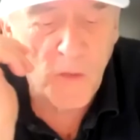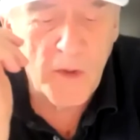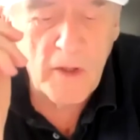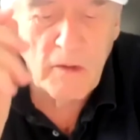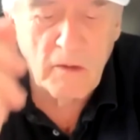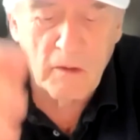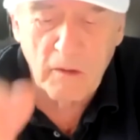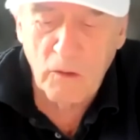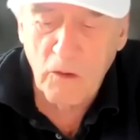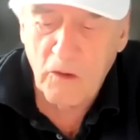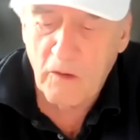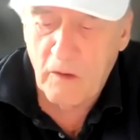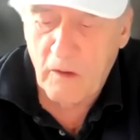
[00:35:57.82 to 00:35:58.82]
we
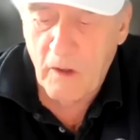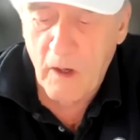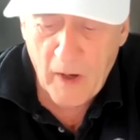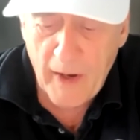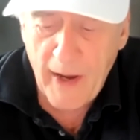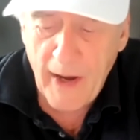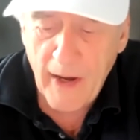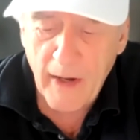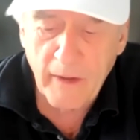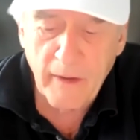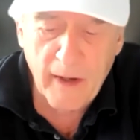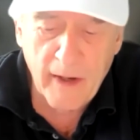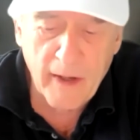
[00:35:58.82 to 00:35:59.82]
look
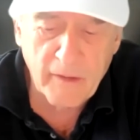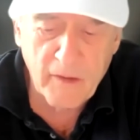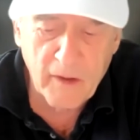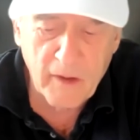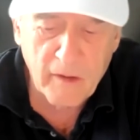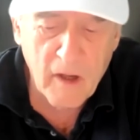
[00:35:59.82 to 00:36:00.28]
ahead at the